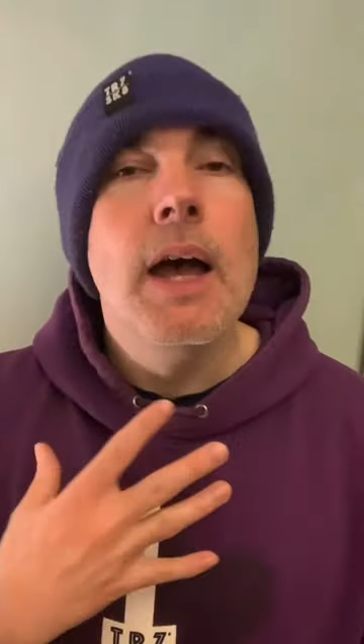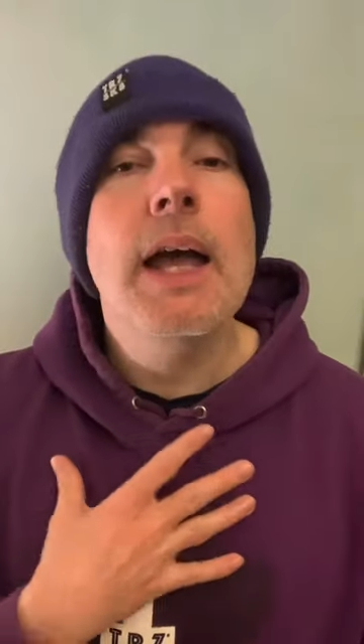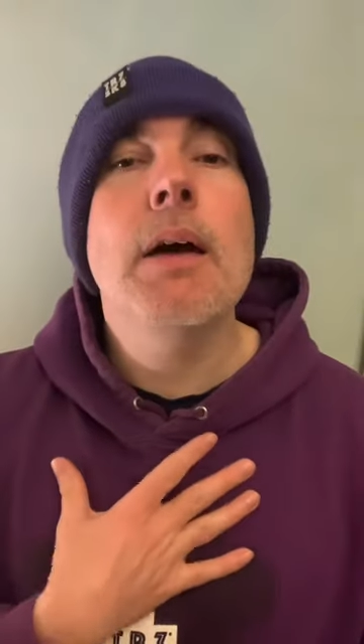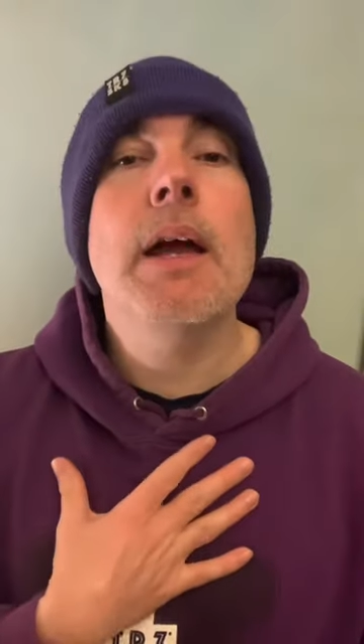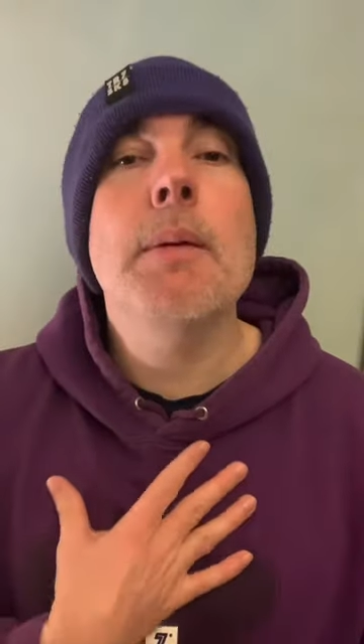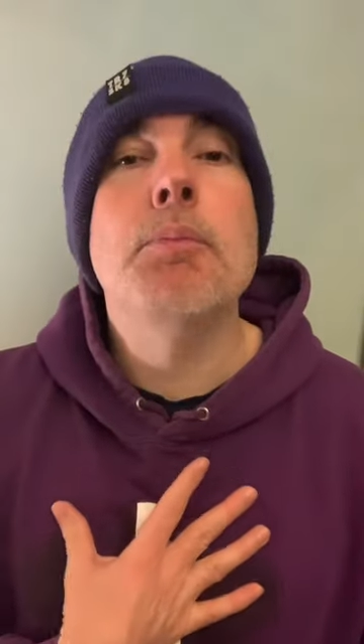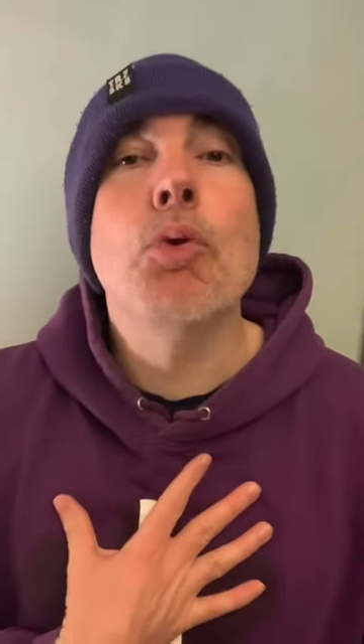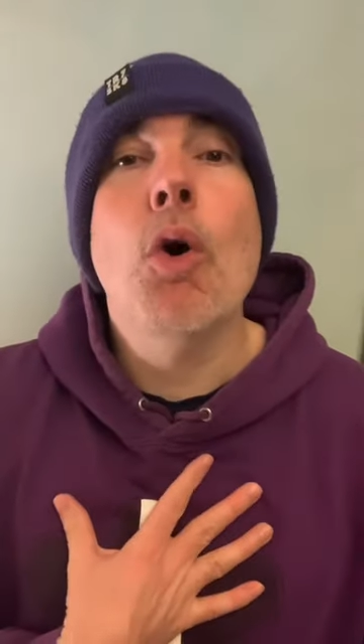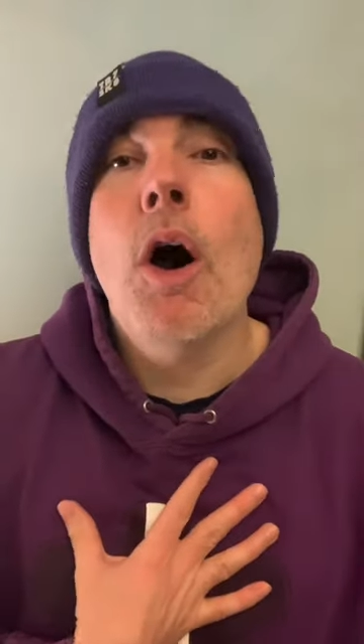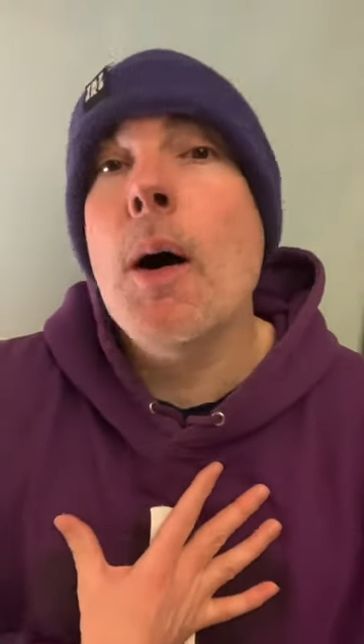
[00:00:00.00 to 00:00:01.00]
It
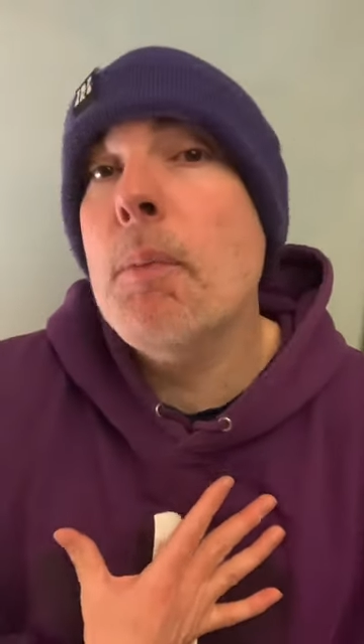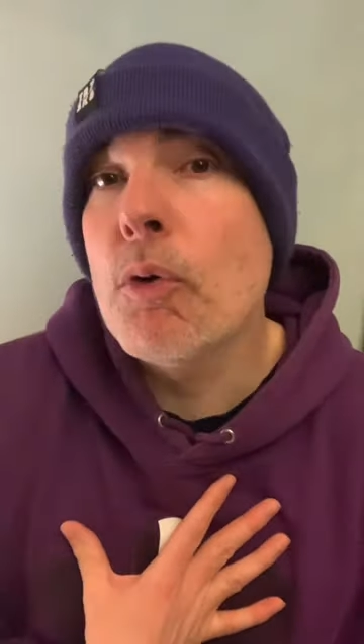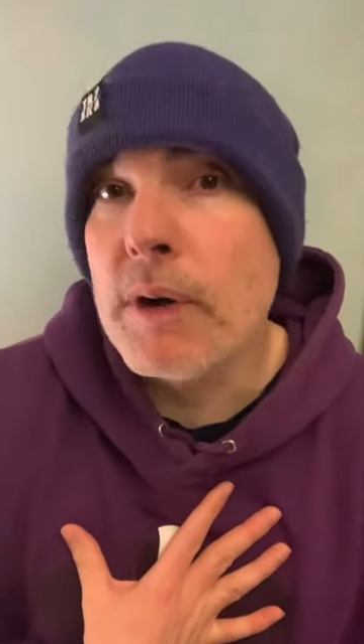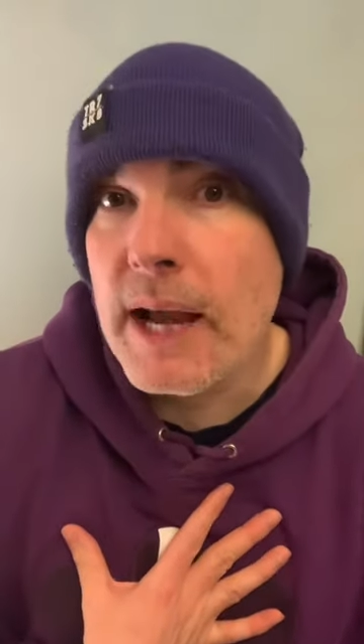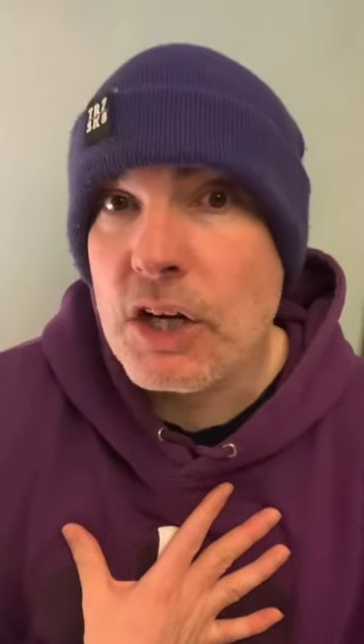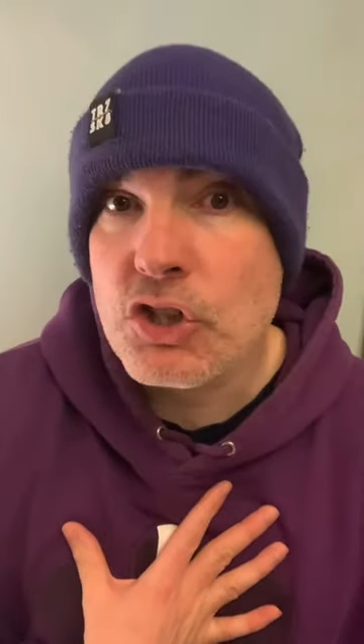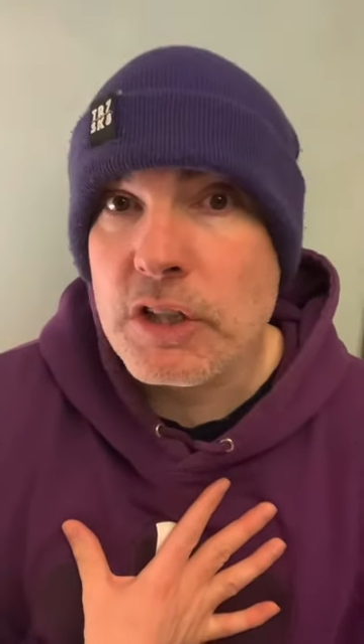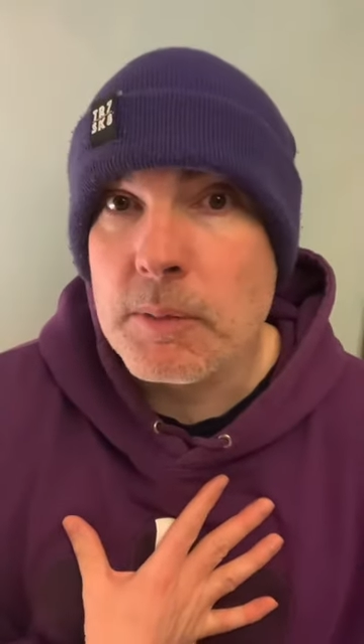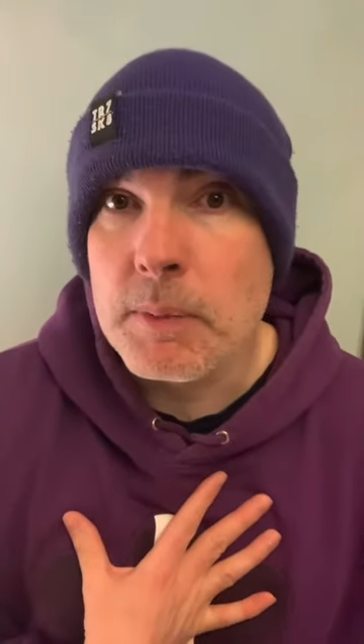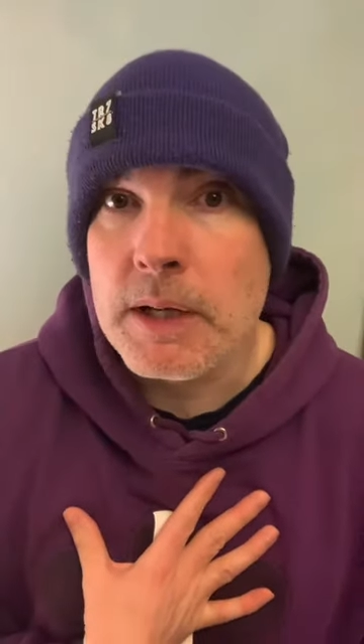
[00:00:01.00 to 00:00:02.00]
brought up a reaction
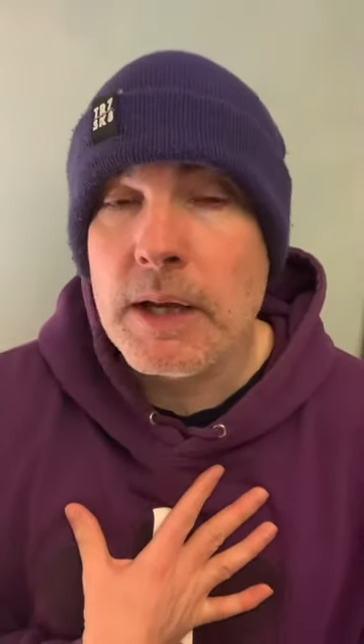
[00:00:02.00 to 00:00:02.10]
in me,